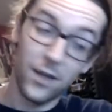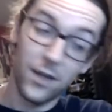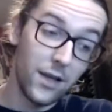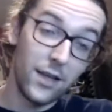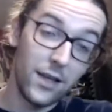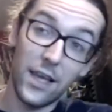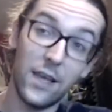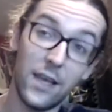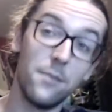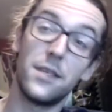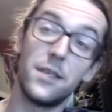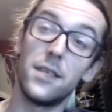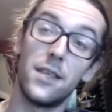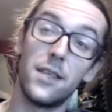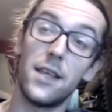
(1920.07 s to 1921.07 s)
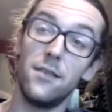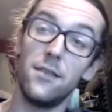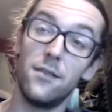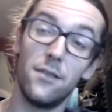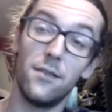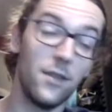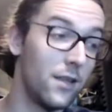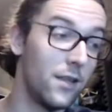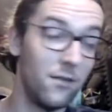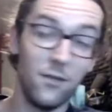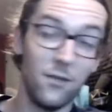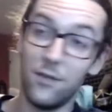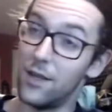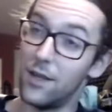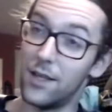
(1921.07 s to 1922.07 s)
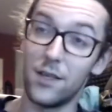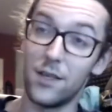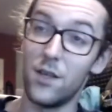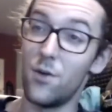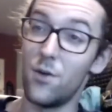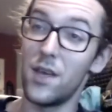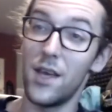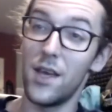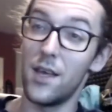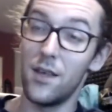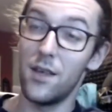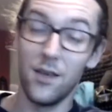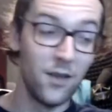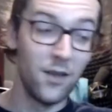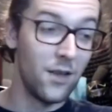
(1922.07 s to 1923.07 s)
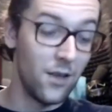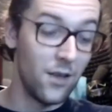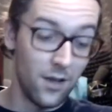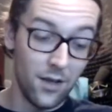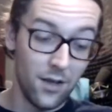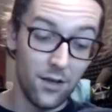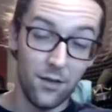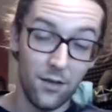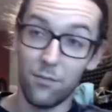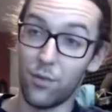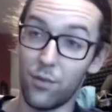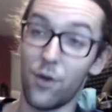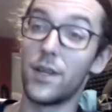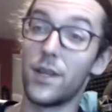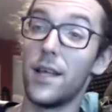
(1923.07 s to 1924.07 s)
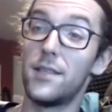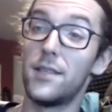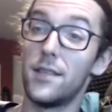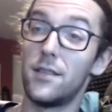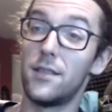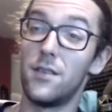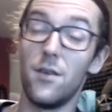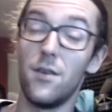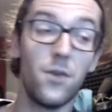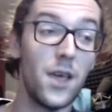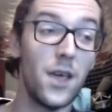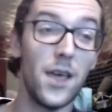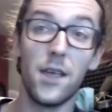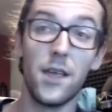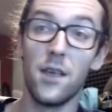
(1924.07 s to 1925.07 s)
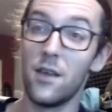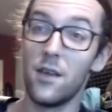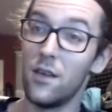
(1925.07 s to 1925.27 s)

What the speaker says: Cam says that it's a UK. Broke Dad says it's a UK.